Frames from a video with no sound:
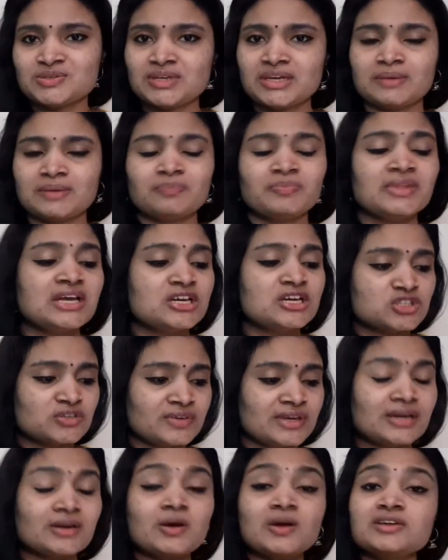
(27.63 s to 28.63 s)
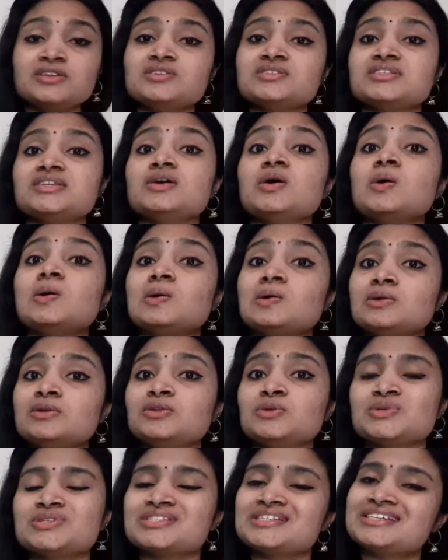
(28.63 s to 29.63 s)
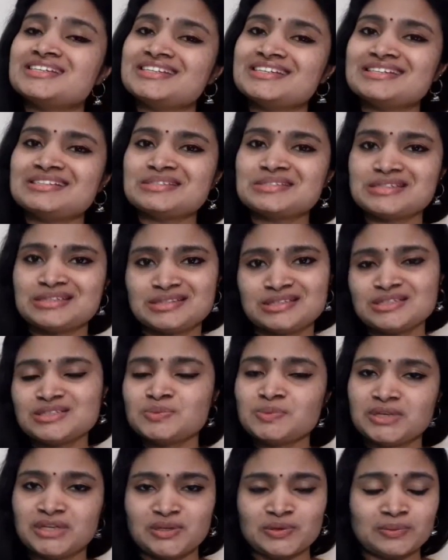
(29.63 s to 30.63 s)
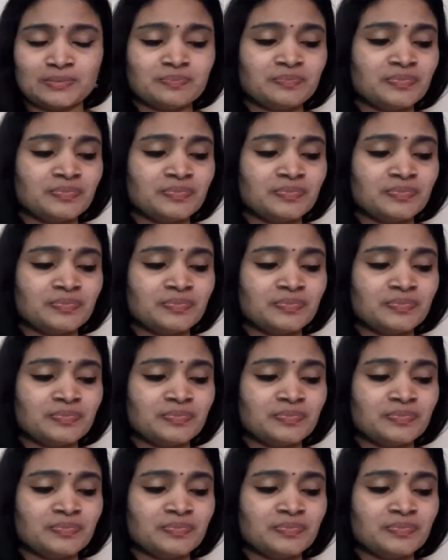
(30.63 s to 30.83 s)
Okay, so we are going to see all those details in this video.